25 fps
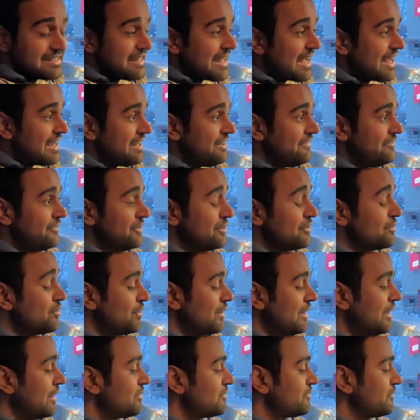that if you
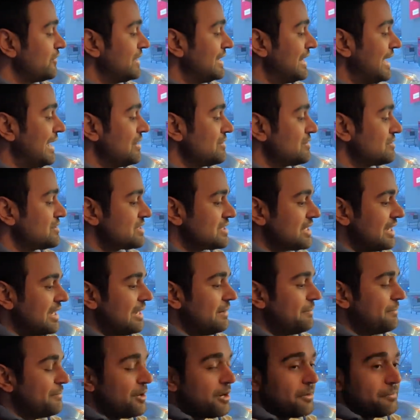go out without
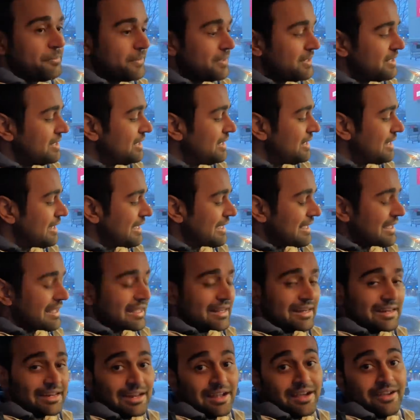proper
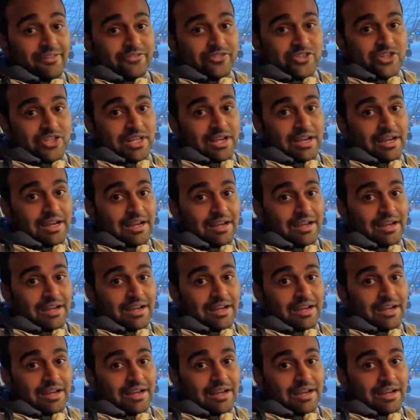gloves,